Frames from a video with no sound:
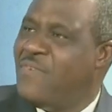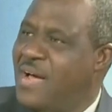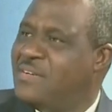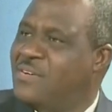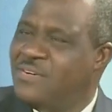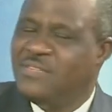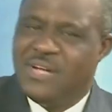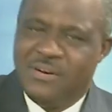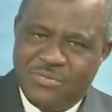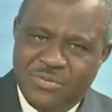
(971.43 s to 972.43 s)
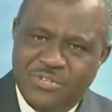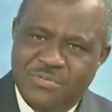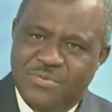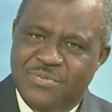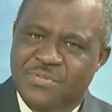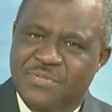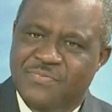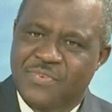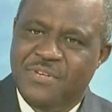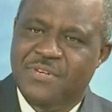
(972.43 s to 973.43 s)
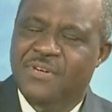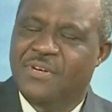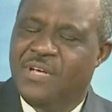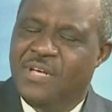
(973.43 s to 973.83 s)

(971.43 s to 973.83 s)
factors are also contributing to inflation,